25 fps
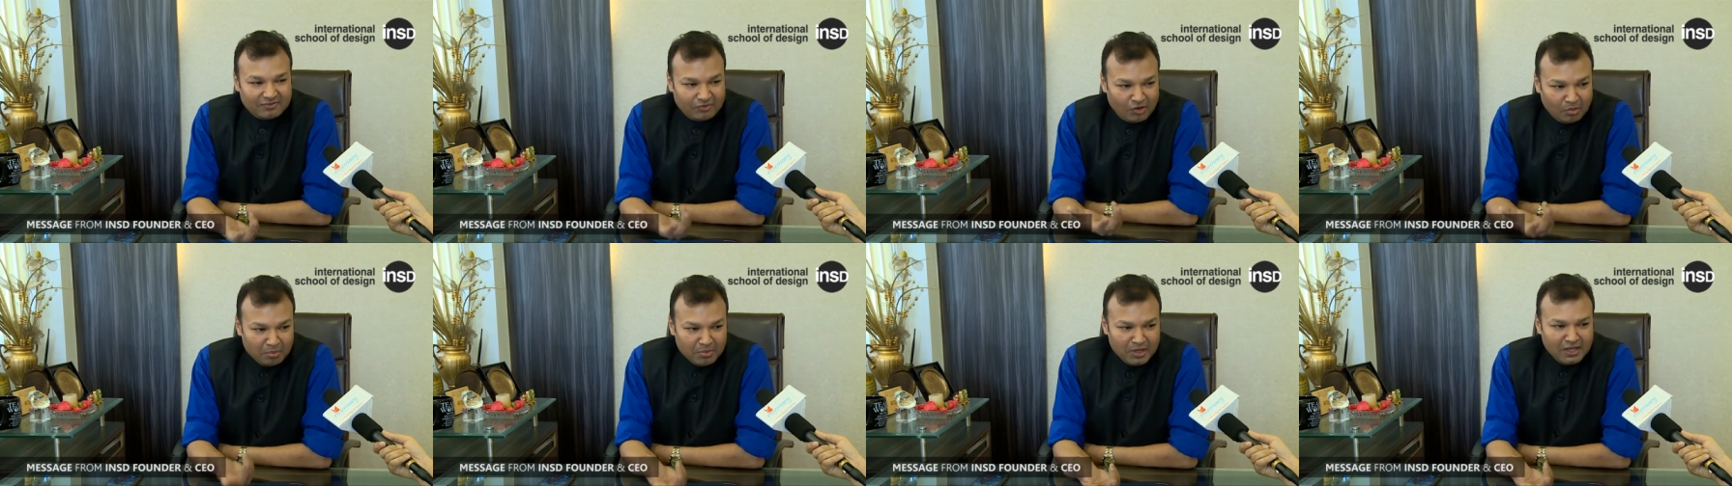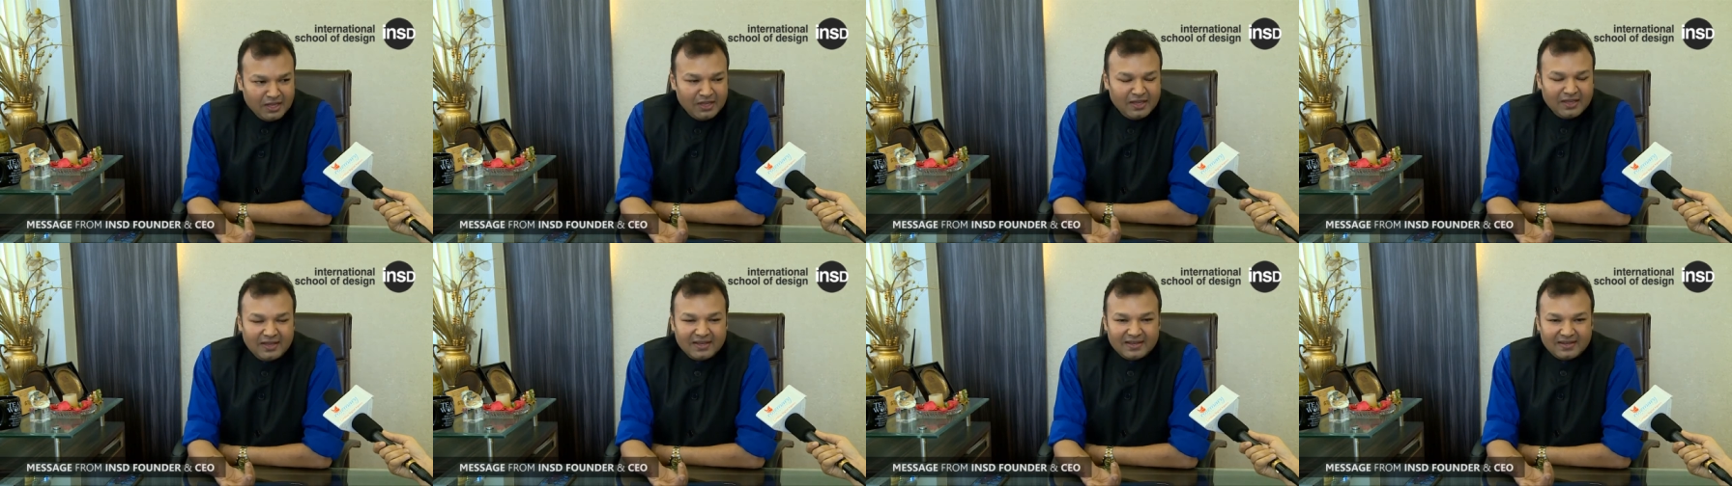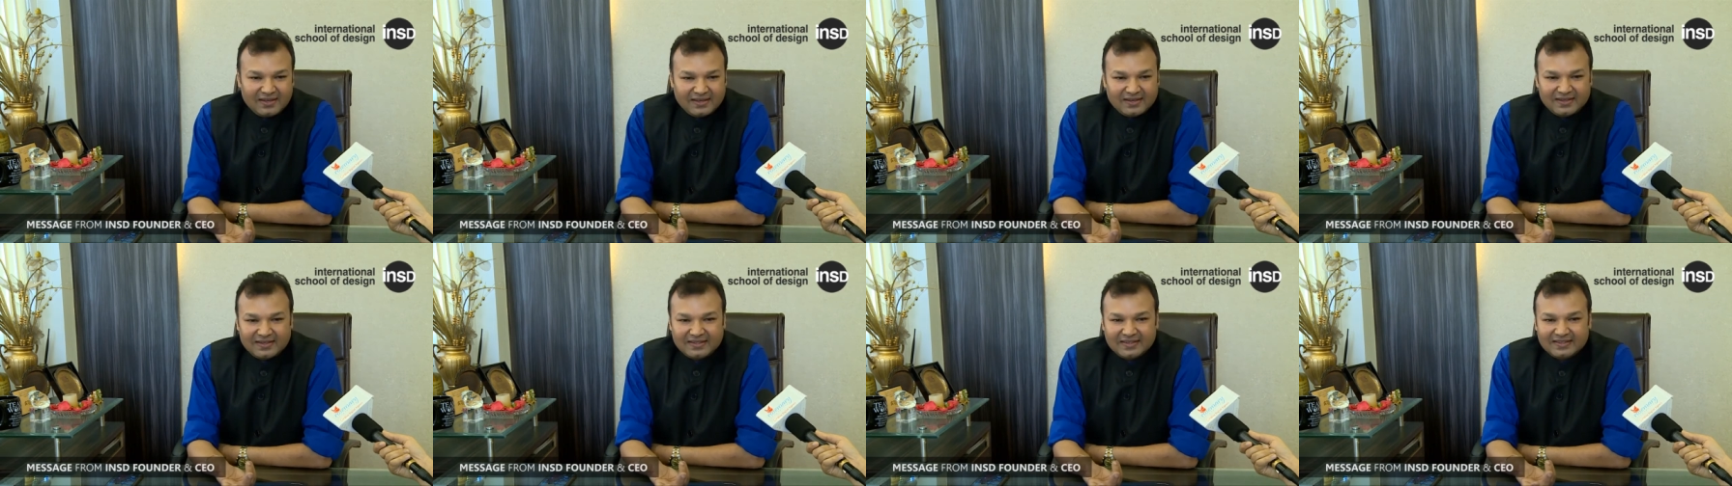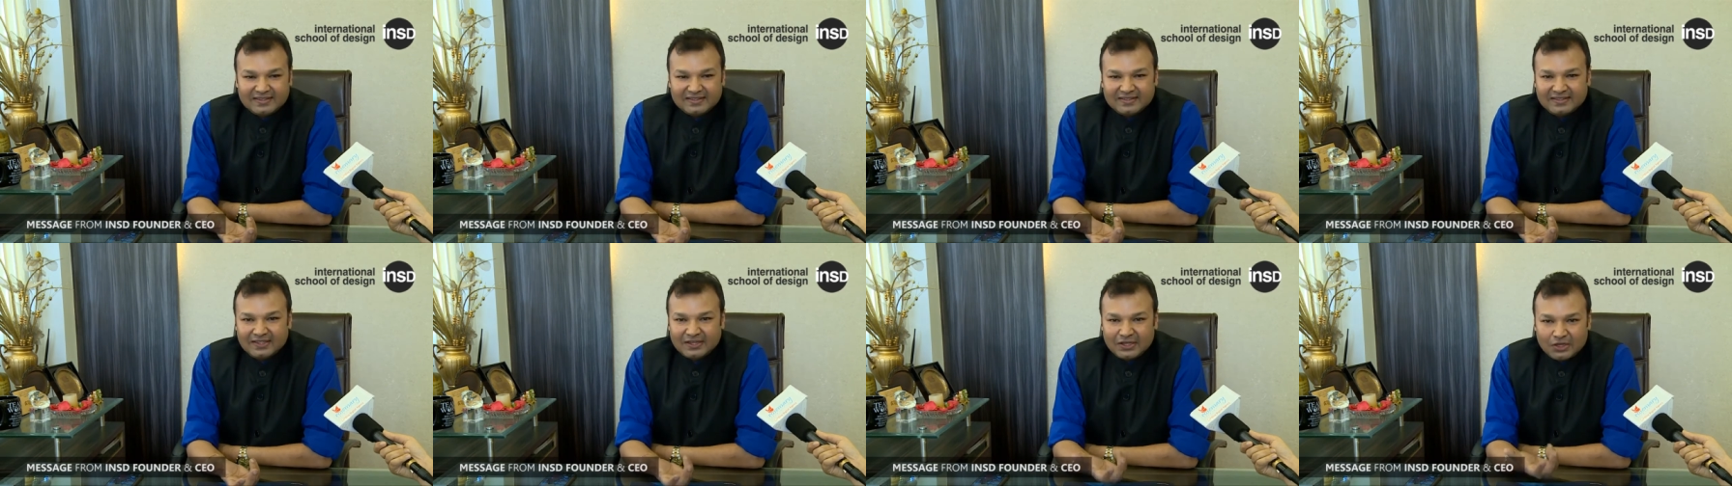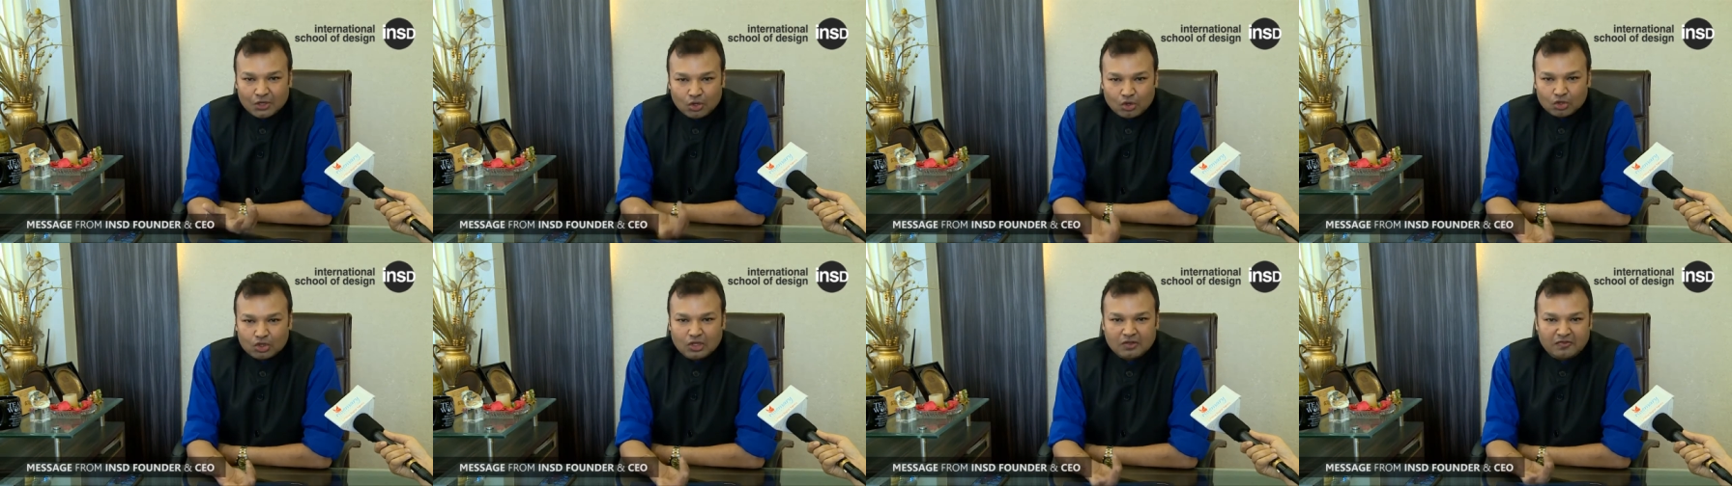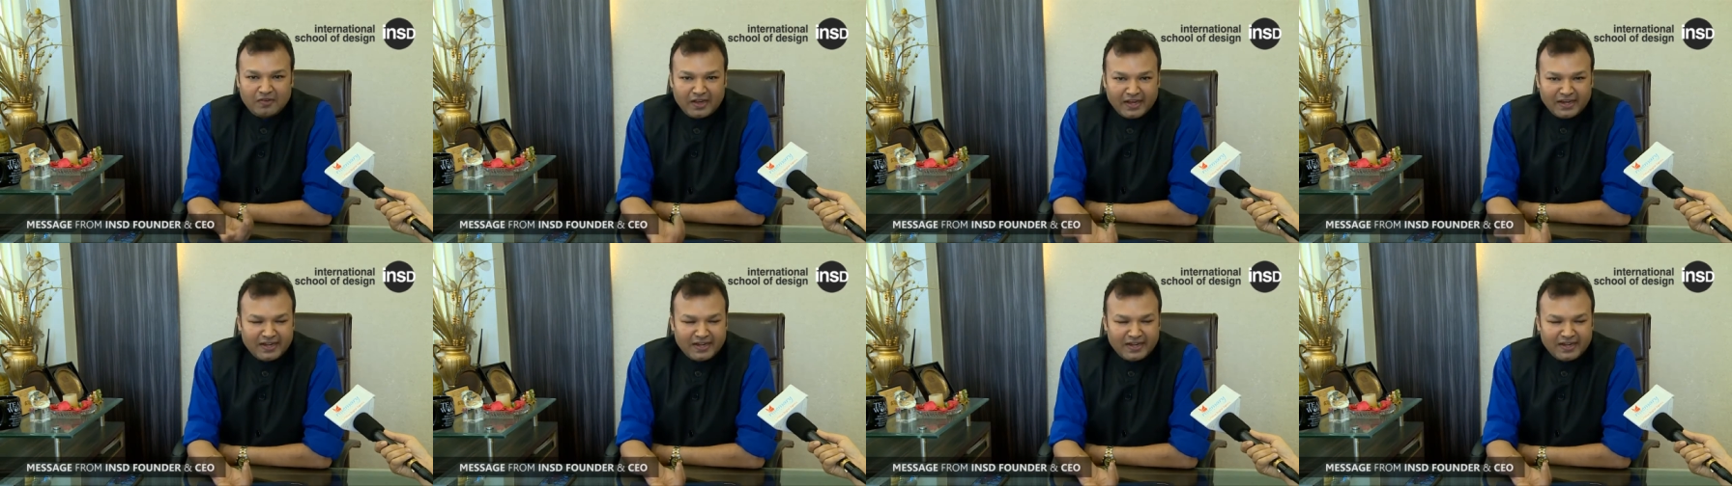For me, the growth of